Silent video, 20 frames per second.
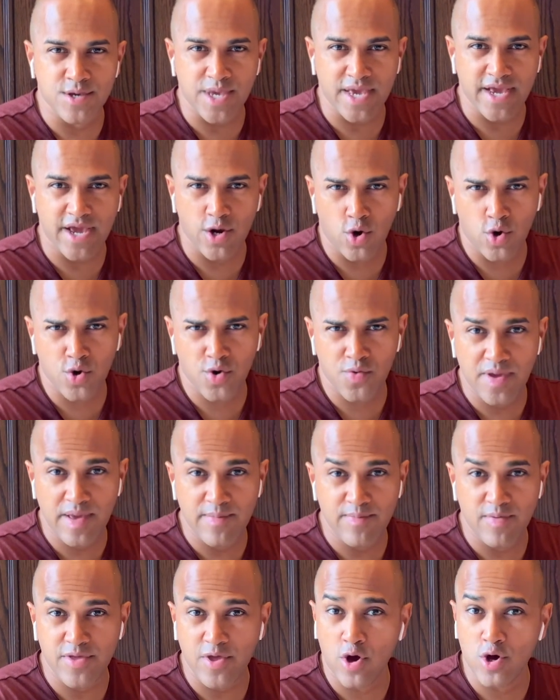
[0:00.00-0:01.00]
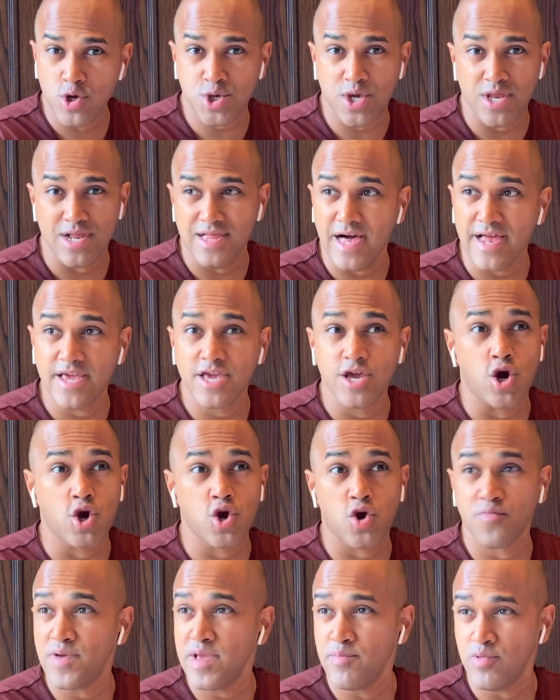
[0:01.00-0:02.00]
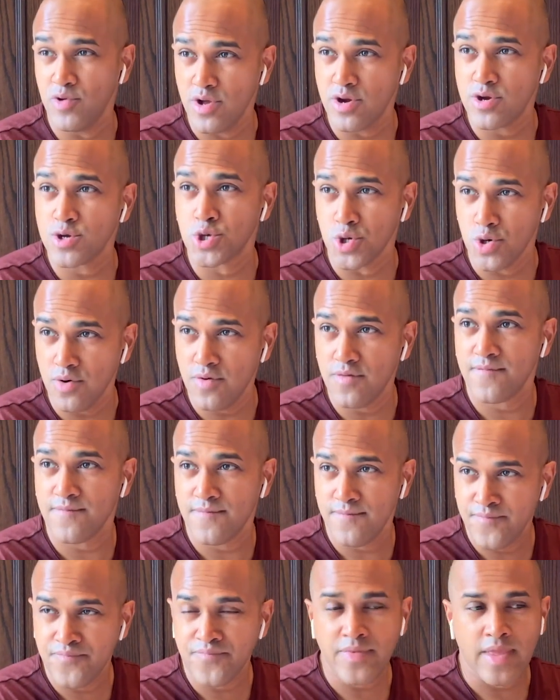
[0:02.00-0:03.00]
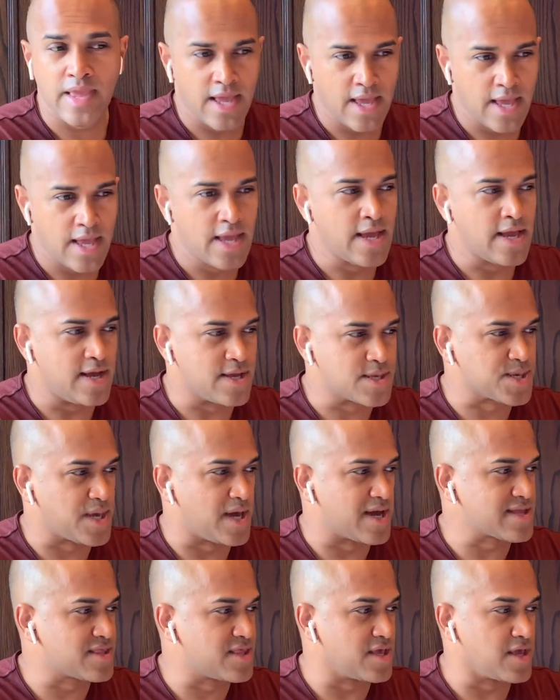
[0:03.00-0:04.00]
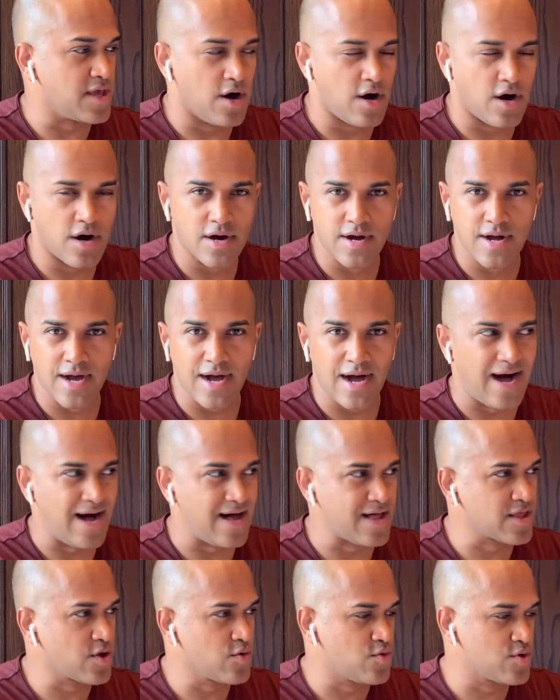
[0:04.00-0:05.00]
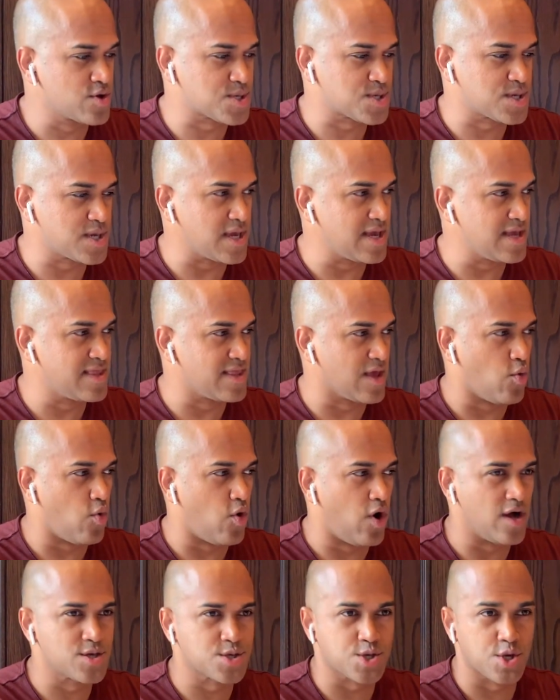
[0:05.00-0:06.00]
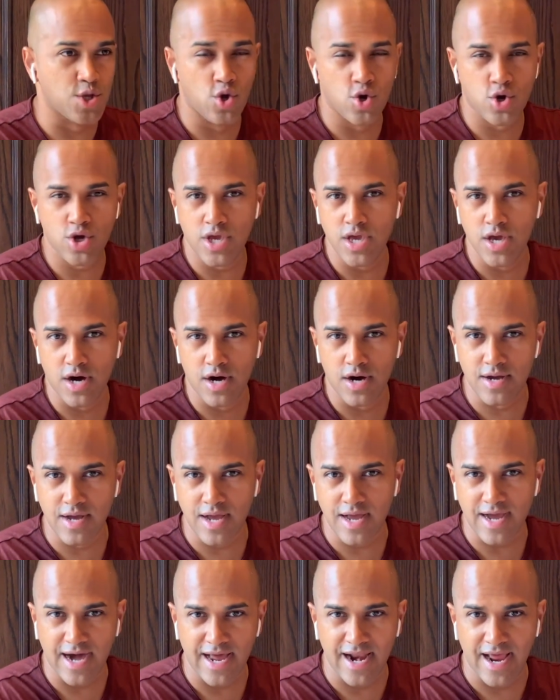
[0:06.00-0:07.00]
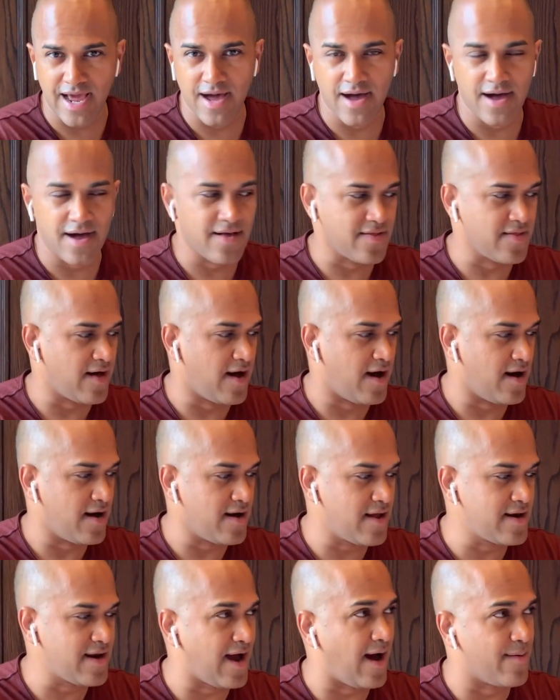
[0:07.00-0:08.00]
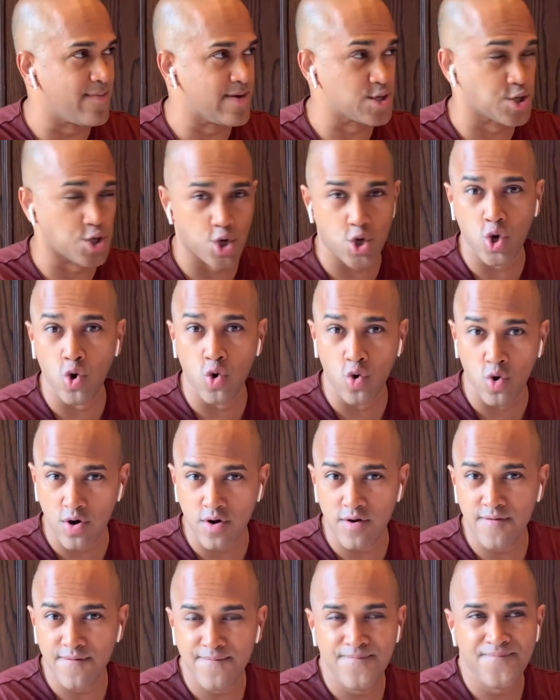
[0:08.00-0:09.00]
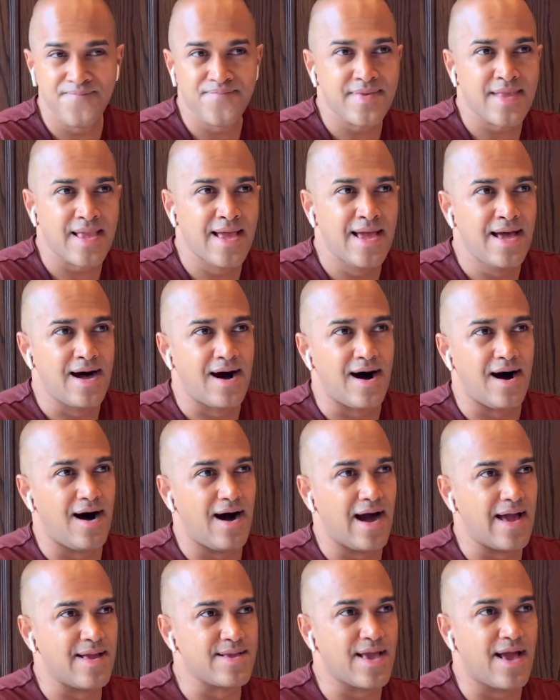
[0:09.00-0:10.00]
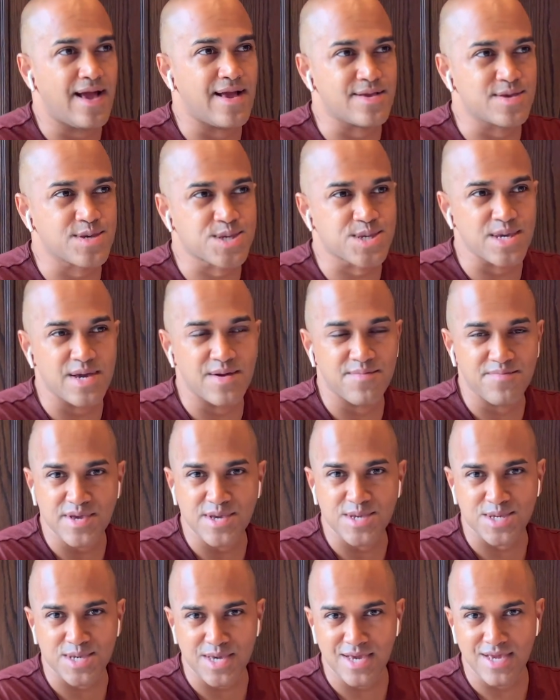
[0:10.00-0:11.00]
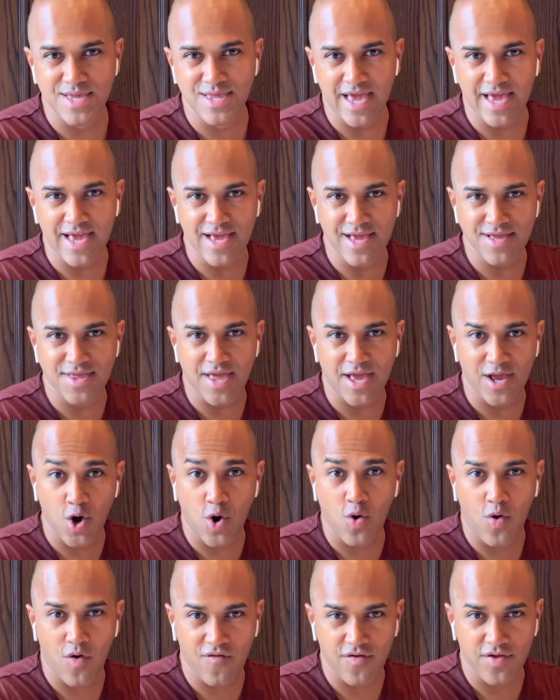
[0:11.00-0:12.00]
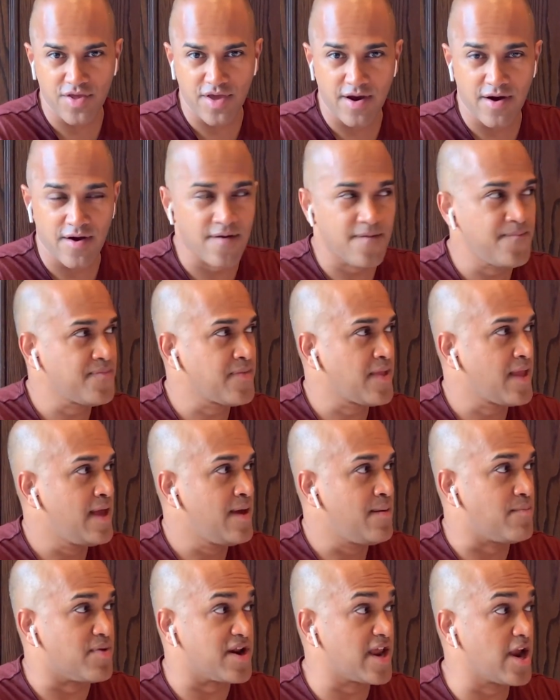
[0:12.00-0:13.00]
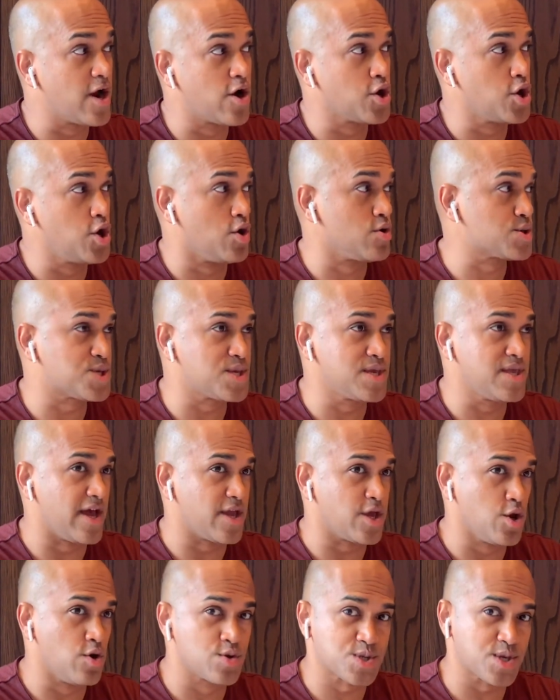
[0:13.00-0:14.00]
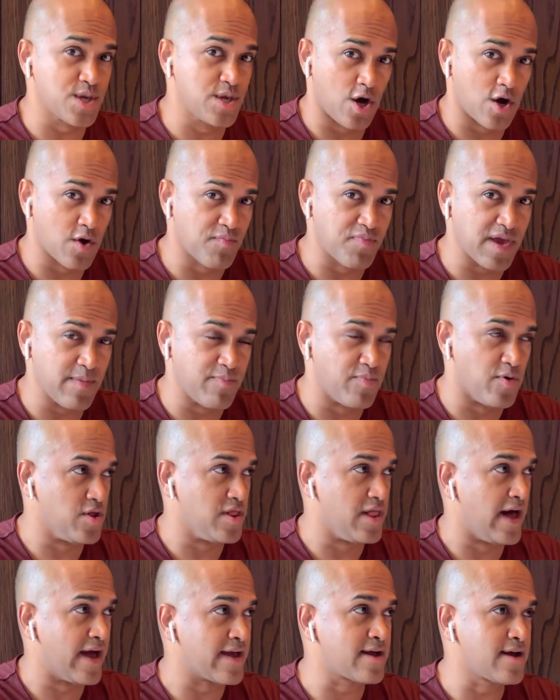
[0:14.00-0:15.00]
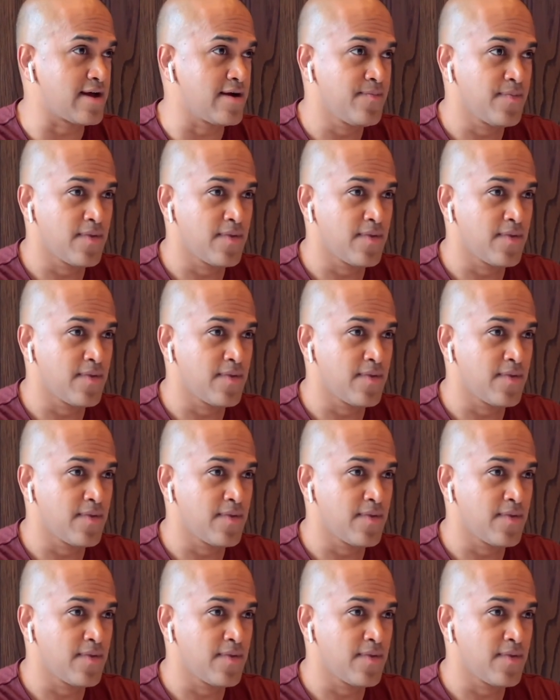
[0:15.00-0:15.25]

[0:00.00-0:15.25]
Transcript: is they get older people. They also get a lot of younger people there too. Wow. Okay. It's like the young Hollywood scene that wants to look young and kind of, uh, I mean, to look cool, uh, and, and CNBC, and they they go over there. Yeah. But here you don't see that. You don't see young people like